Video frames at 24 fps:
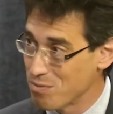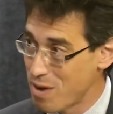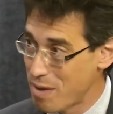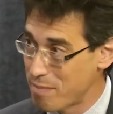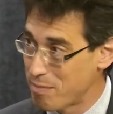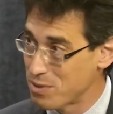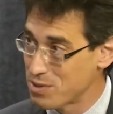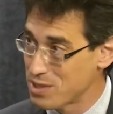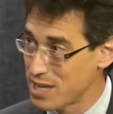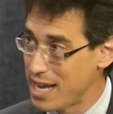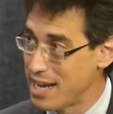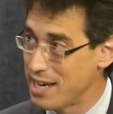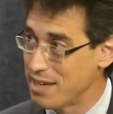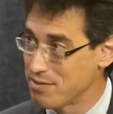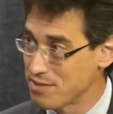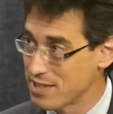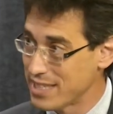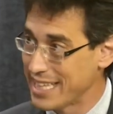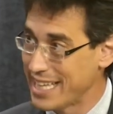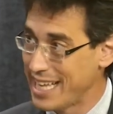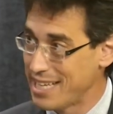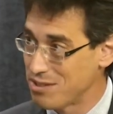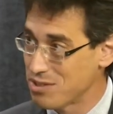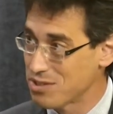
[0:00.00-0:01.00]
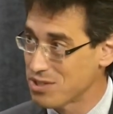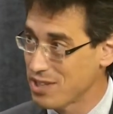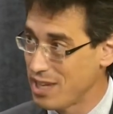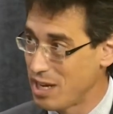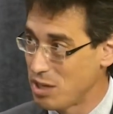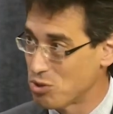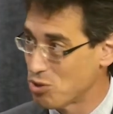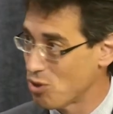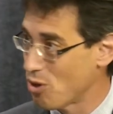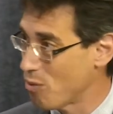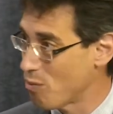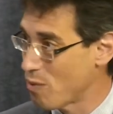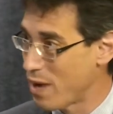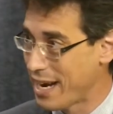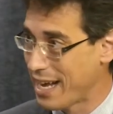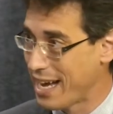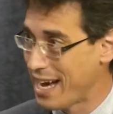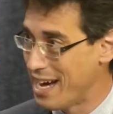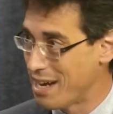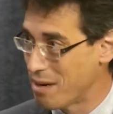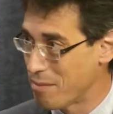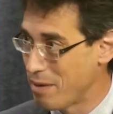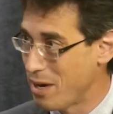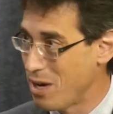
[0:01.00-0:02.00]
representatives in the legislature are
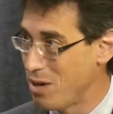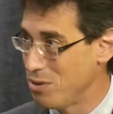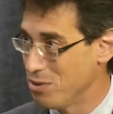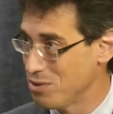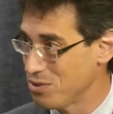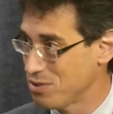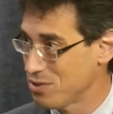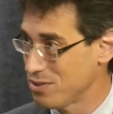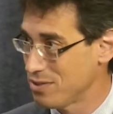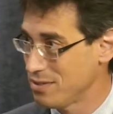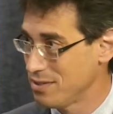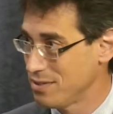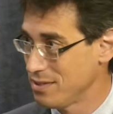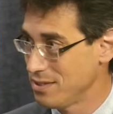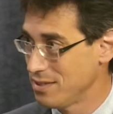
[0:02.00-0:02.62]
running unopposed.